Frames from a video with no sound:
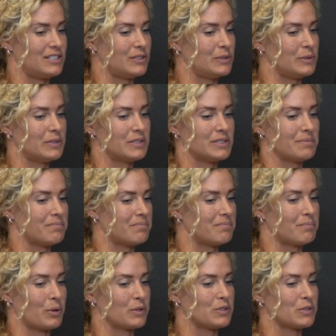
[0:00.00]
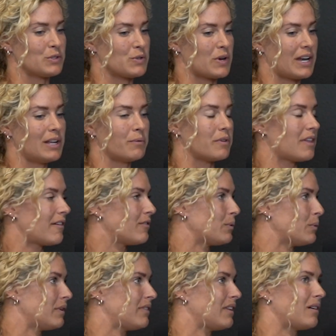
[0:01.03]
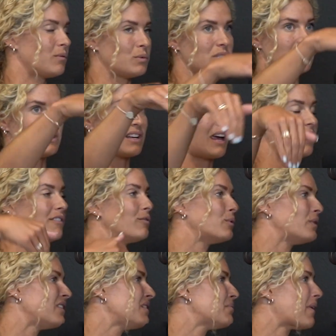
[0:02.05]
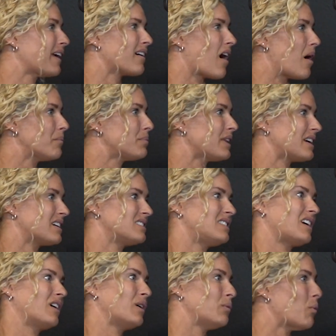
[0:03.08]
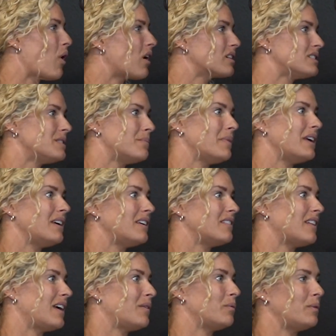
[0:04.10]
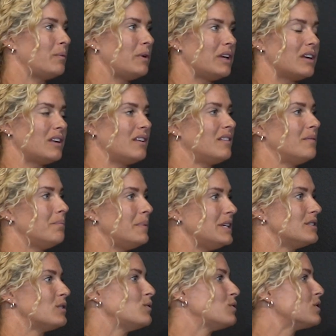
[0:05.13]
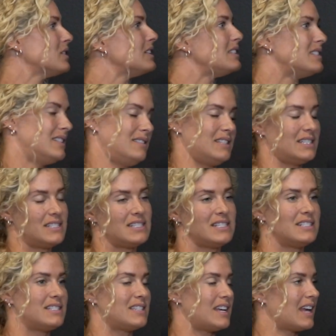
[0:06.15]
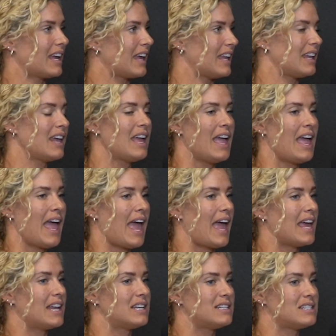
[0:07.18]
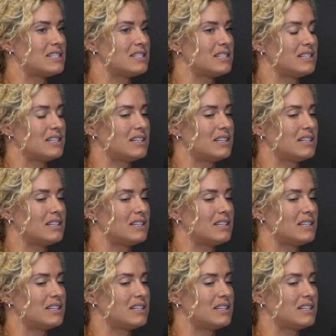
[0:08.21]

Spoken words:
do some personal training with everyone that was kind of within my complex that could walk to me, that we could be socially distancing and